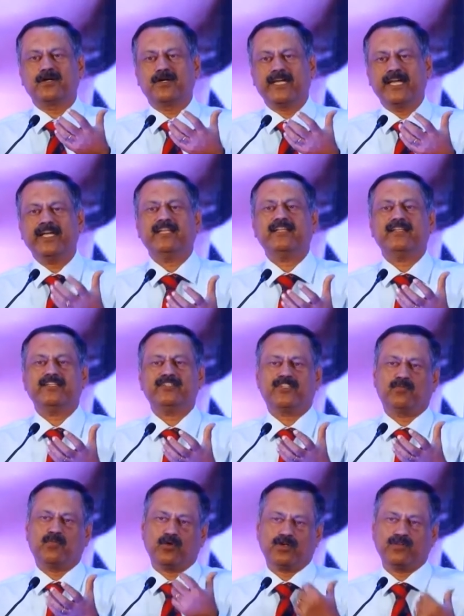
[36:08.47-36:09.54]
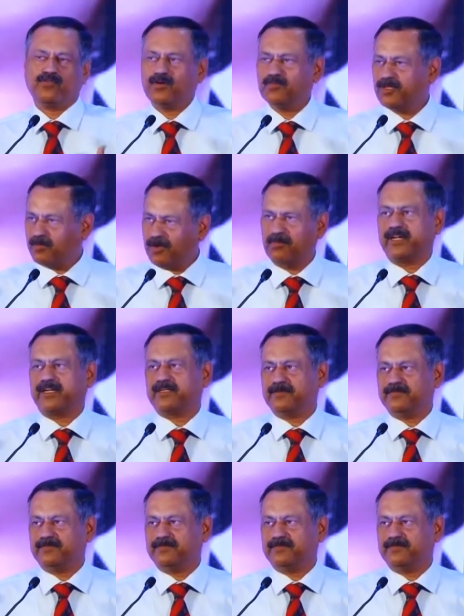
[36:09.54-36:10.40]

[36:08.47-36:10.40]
gain the support from the public.